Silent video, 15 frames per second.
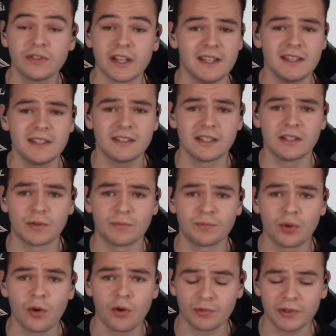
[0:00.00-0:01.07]
through the incident
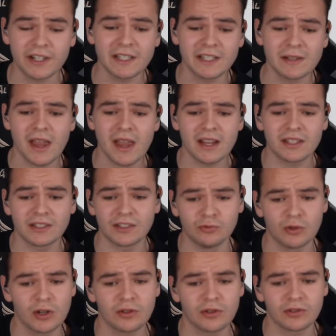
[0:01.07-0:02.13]
report really makes
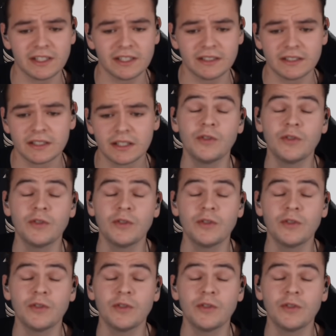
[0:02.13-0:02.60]
you worried.